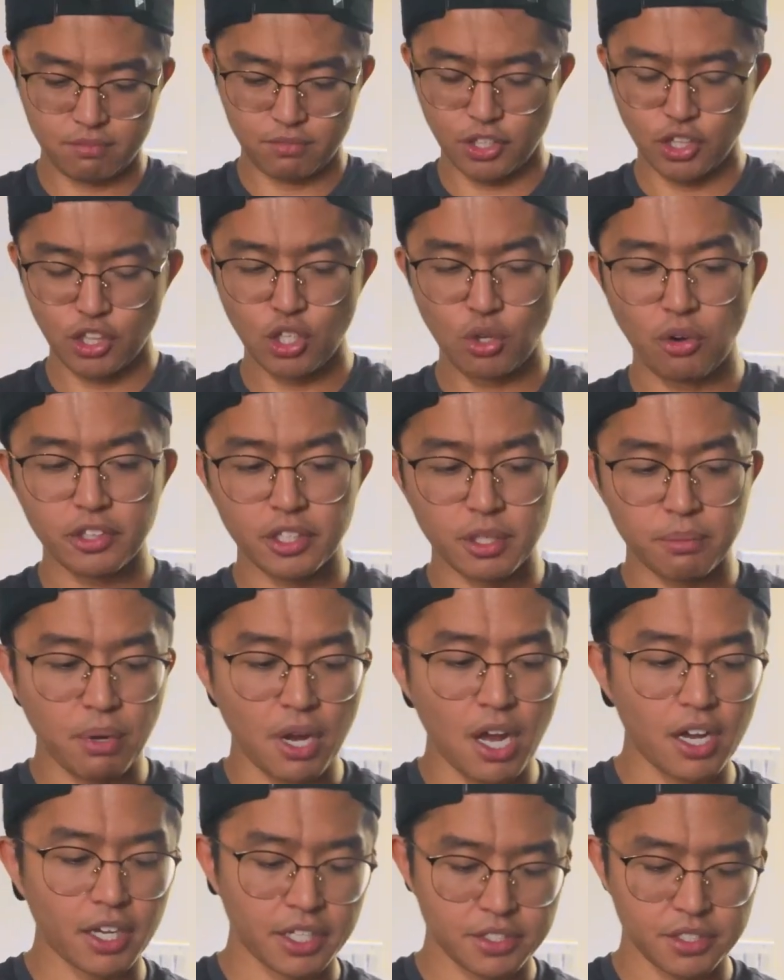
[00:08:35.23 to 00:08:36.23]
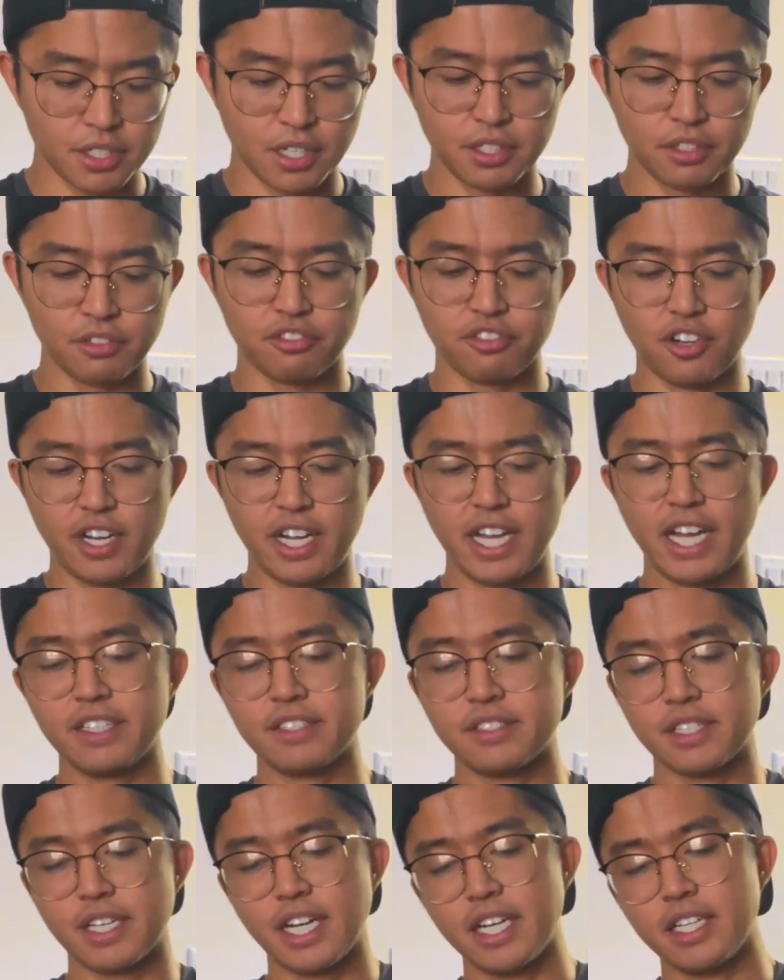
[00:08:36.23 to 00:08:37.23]
No other pockets on the front
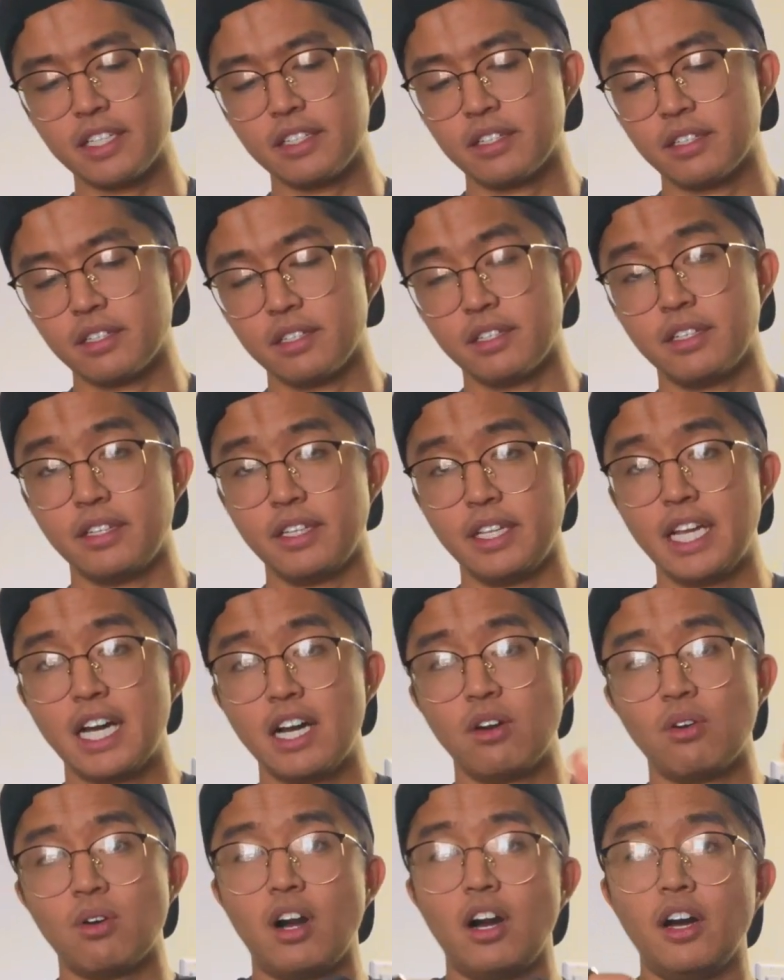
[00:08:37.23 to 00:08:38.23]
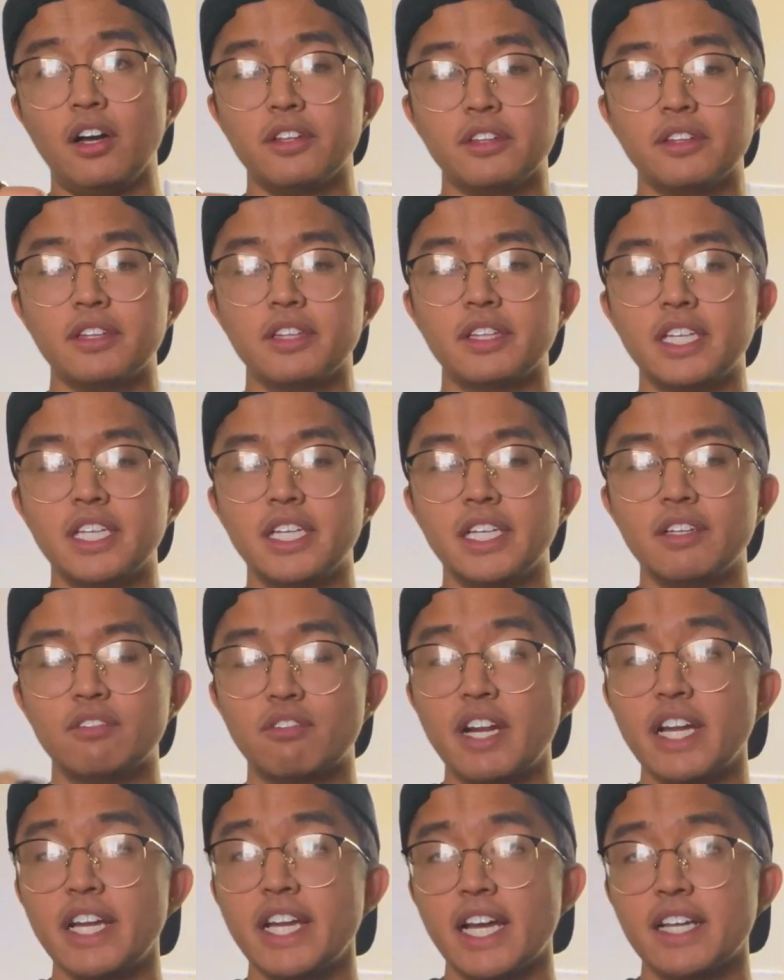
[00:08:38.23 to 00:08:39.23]
hand side. Now on the
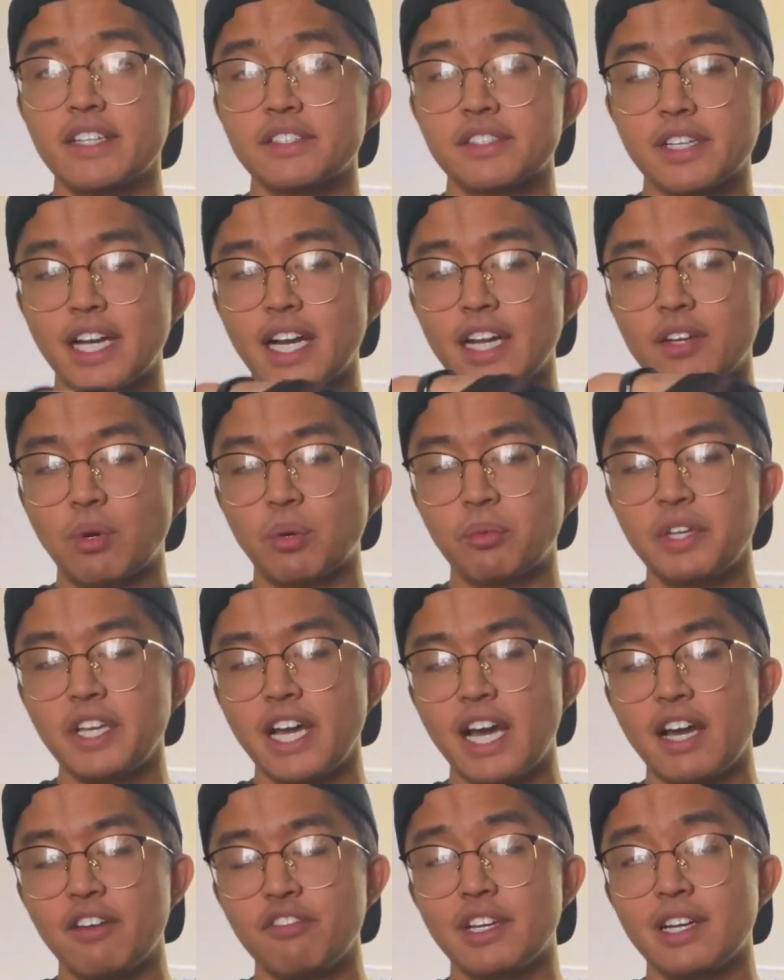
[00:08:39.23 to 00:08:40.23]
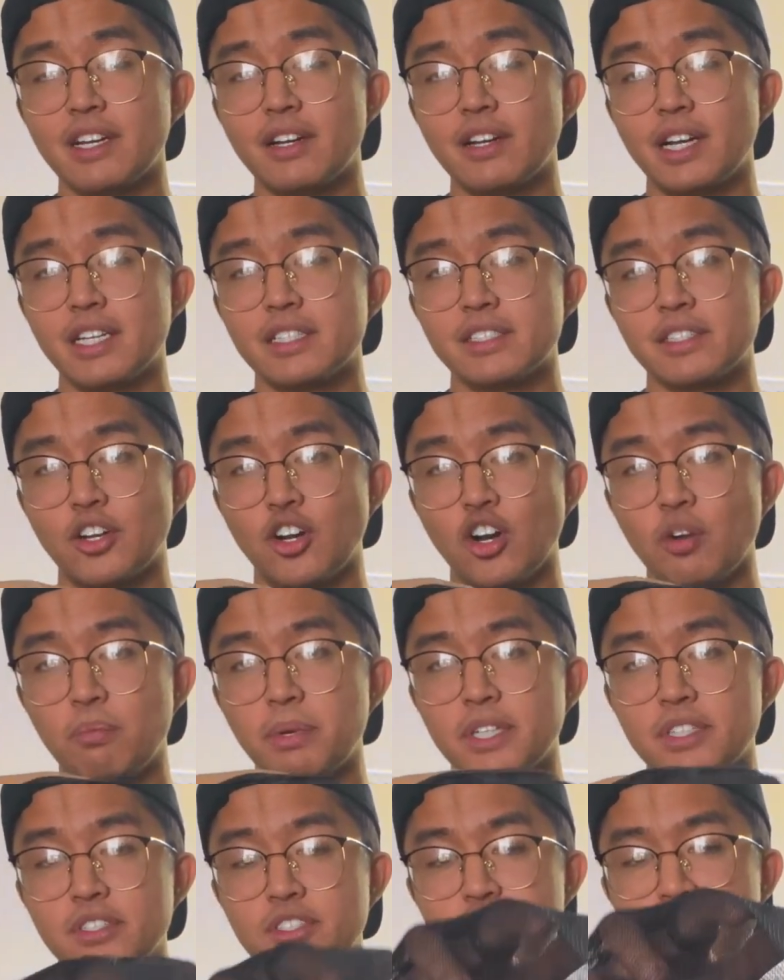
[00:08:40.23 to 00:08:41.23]
right hand side, what we have here is an
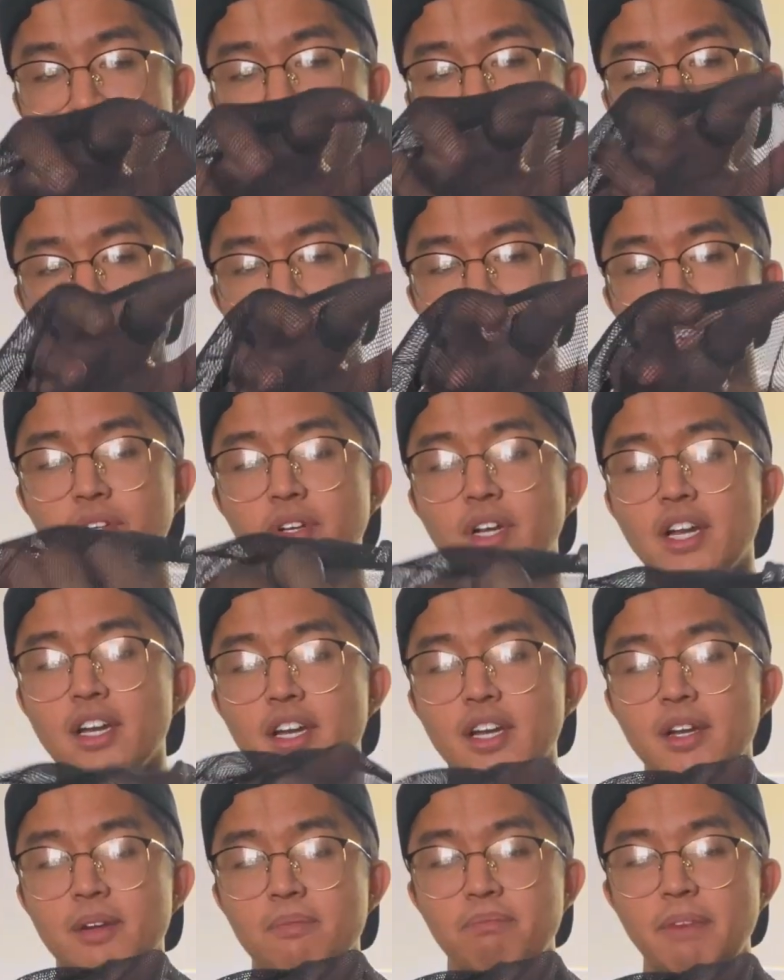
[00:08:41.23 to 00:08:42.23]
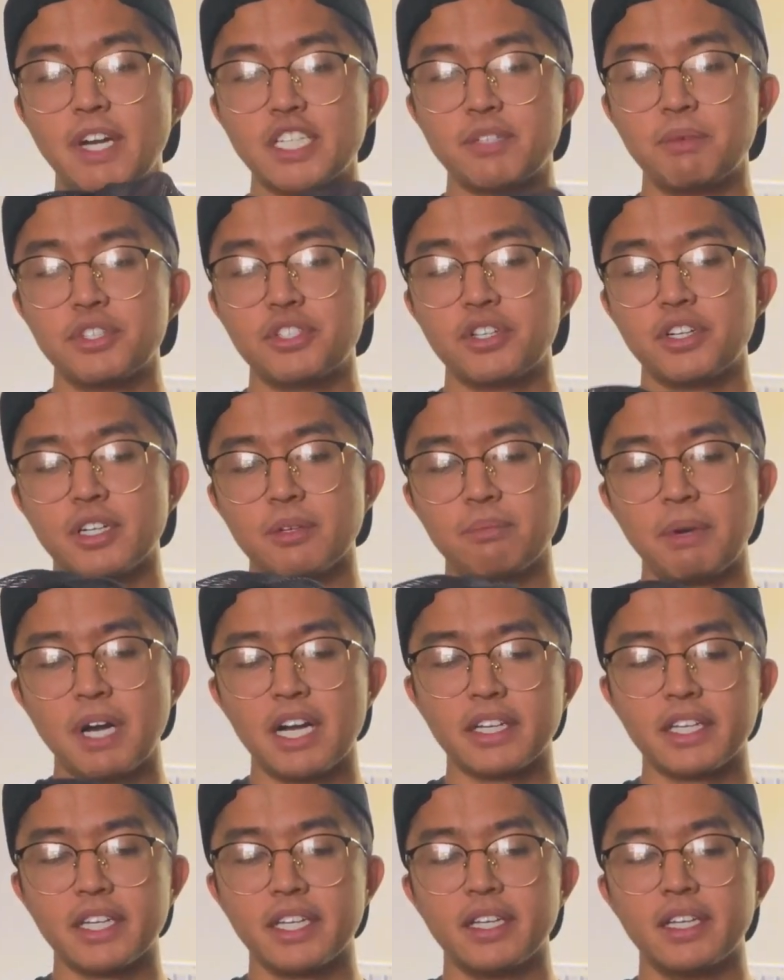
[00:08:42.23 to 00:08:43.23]
open stretchable mesh material
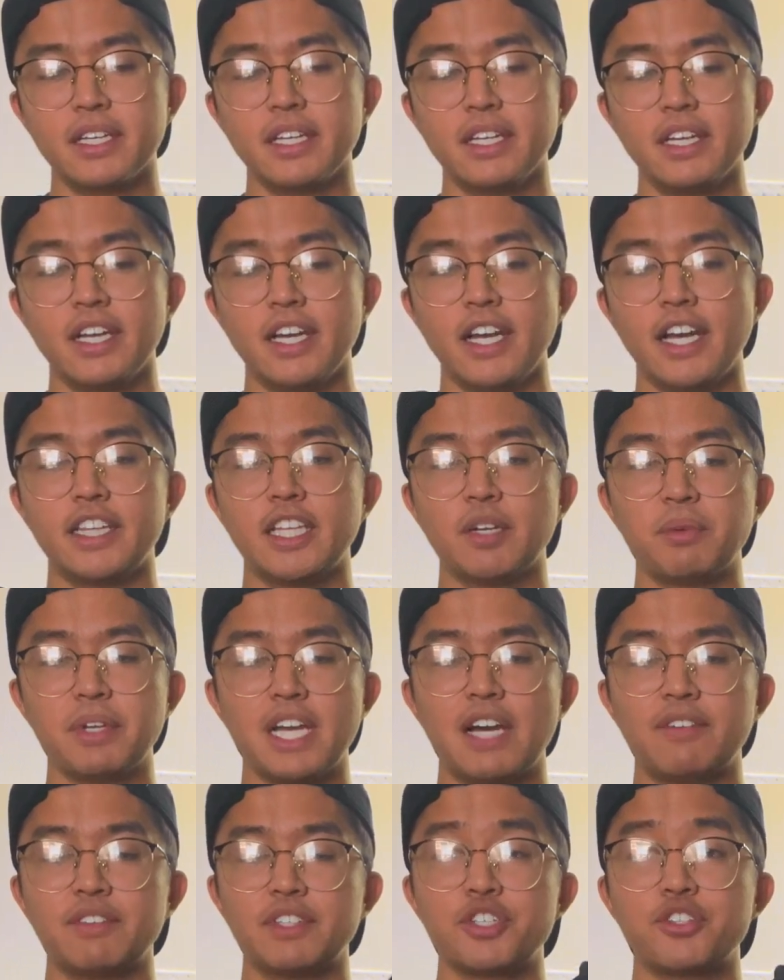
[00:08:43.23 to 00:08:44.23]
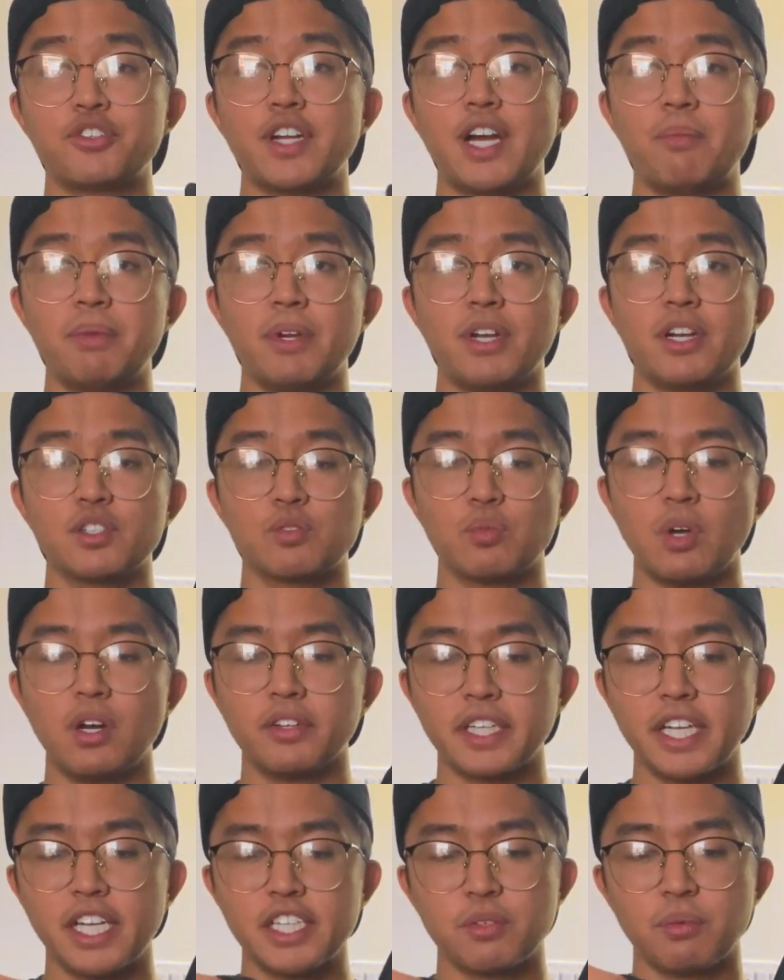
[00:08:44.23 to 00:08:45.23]
pocket, and then we have the strap here as well
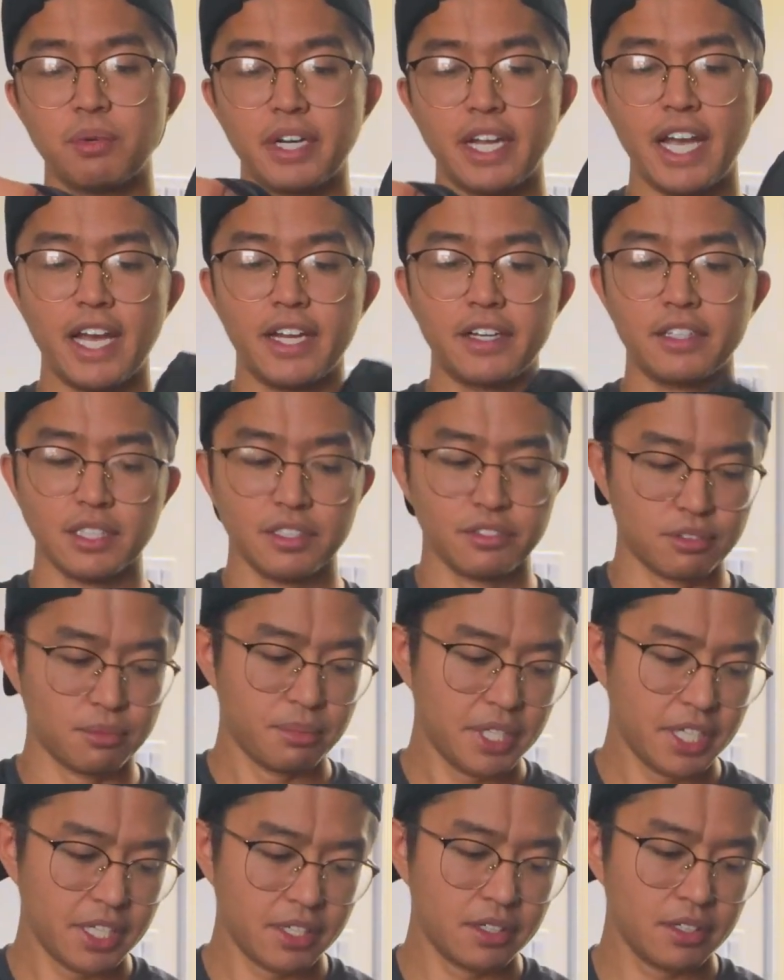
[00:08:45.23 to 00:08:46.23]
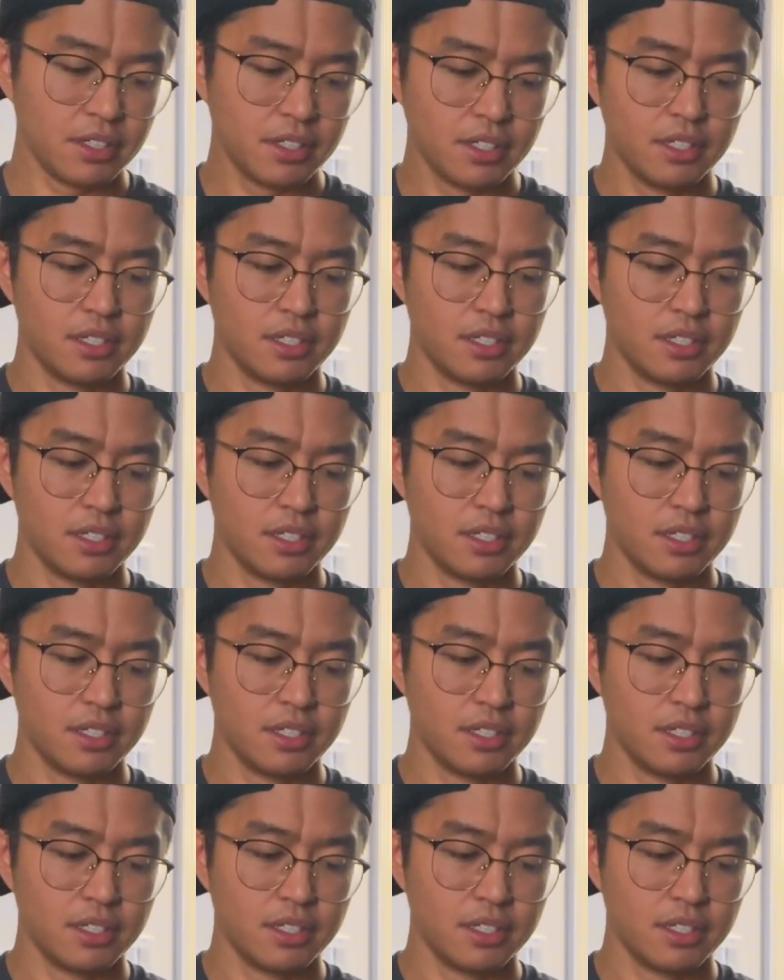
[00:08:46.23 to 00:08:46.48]
in case you want to handle it from here.